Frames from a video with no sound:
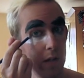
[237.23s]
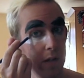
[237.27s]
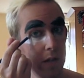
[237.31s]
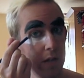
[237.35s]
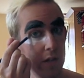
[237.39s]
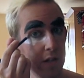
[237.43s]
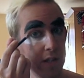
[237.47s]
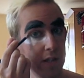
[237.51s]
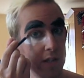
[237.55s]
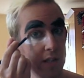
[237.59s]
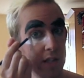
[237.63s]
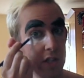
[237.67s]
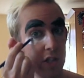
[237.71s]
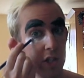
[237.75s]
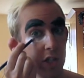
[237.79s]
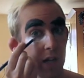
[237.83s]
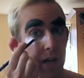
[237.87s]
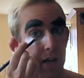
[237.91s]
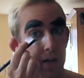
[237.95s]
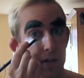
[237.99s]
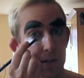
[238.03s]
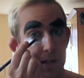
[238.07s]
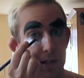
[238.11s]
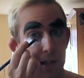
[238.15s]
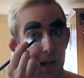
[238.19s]
just
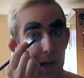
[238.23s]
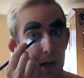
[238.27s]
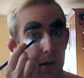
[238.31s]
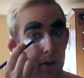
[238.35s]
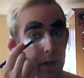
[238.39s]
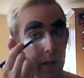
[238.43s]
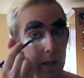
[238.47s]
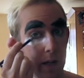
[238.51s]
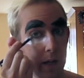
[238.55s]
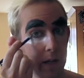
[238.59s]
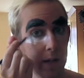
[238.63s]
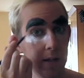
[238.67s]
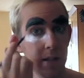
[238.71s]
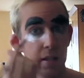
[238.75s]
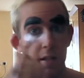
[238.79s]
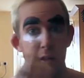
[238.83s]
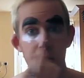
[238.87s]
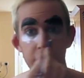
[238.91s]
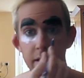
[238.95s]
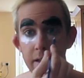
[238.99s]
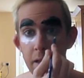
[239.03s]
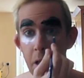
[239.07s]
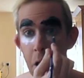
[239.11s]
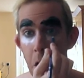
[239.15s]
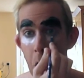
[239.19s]
shouts out
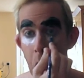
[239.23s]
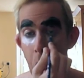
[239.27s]
innocence.